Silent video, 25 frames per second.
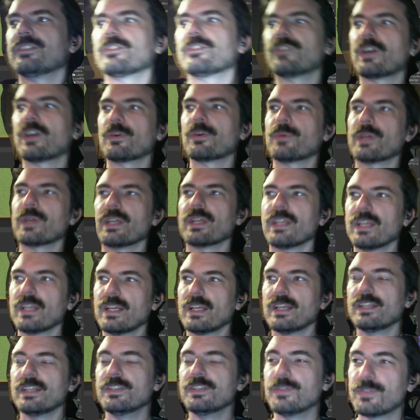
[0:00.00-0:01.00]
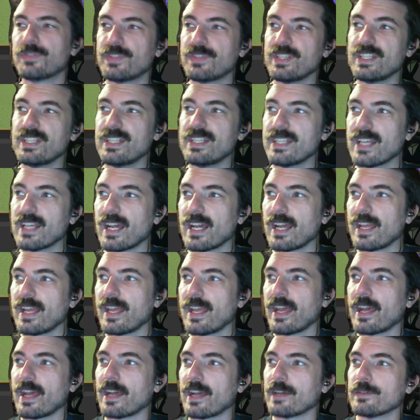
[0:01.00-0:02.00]
wrong way. You see I
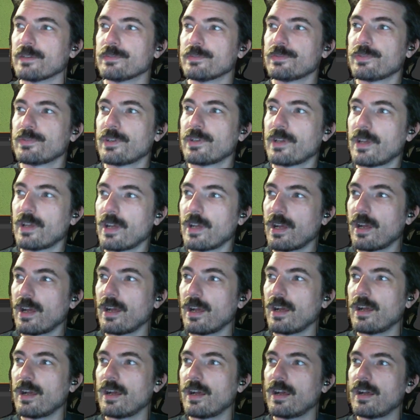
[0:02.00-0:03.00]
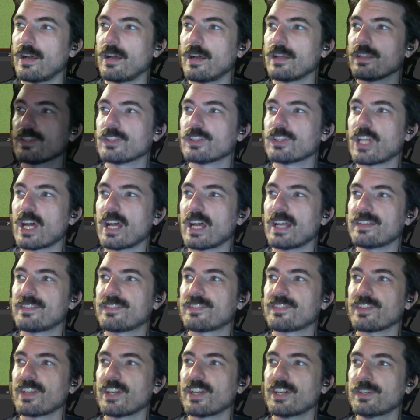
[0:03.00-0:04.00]
have
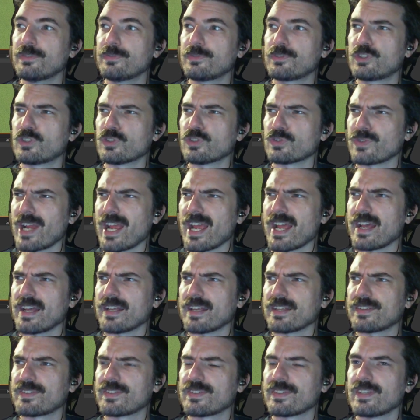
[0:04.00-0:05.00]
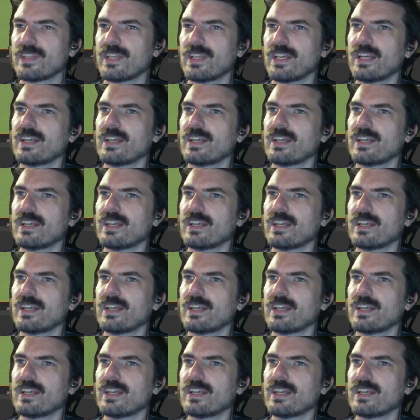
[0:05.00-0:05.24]
lots of grass.